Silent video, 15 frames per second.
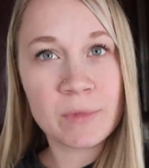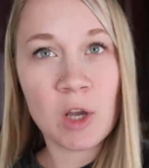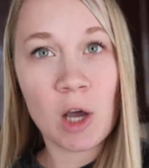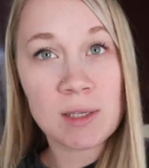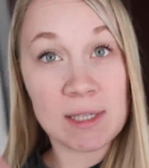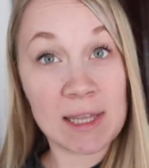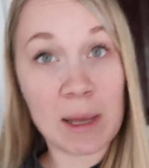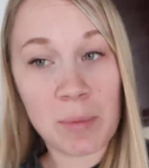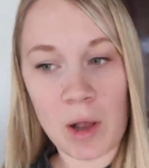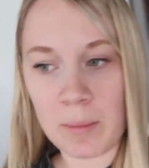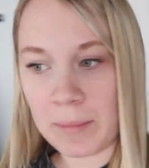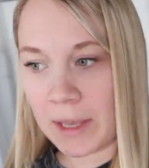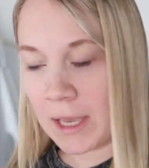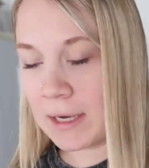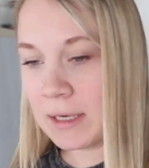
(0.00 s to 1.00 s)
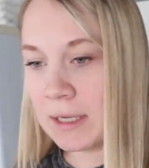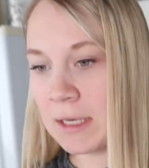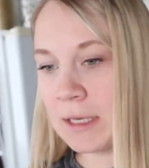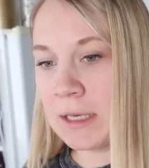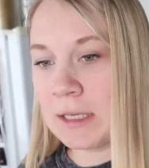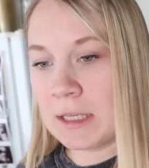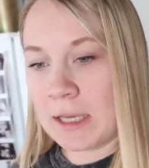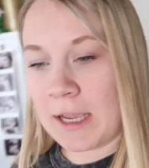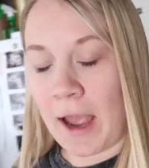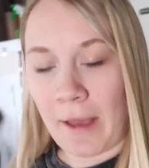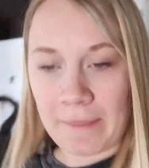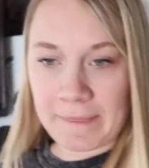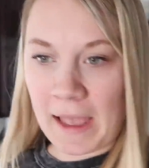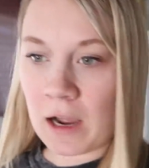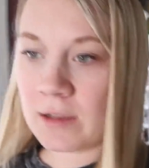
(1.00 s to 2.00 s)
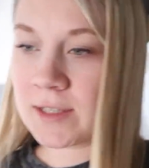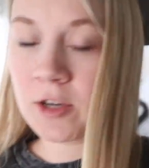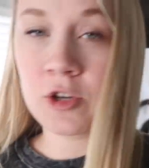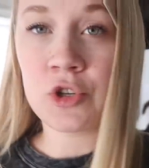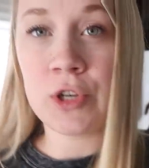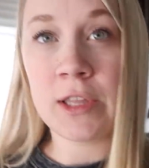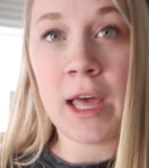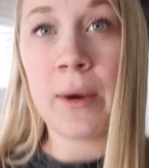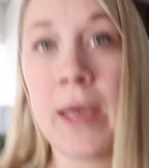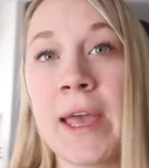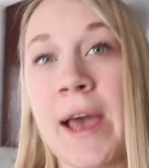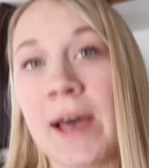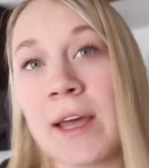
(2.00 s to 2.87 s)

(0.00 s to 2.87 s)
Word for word: causing that problem again. Yeah, that surgery that he